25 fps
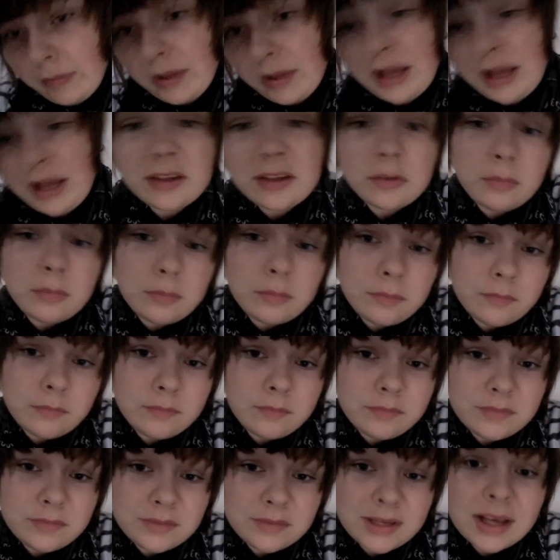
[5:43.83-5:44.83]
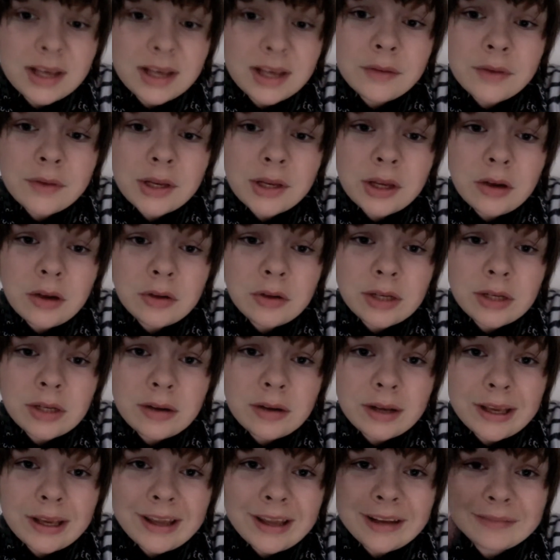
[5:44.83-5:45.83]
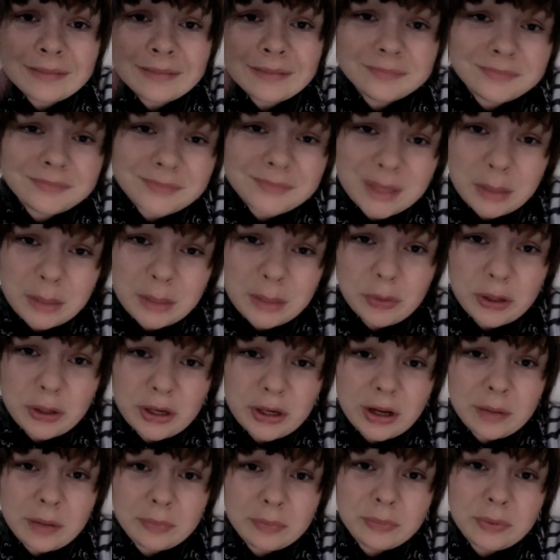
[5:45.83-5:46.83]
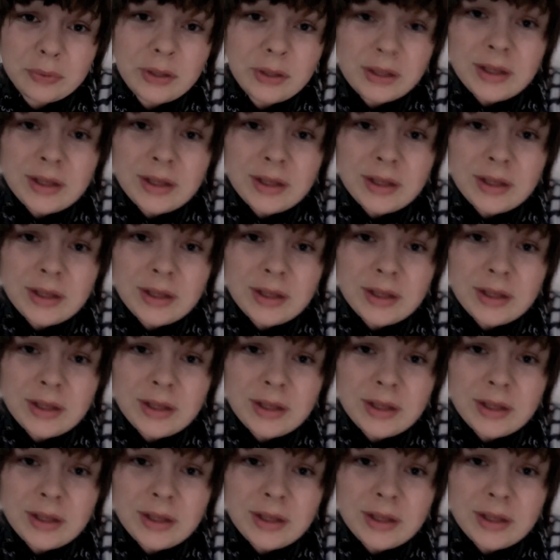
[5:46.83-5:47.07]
I had to take the video down again and put it up.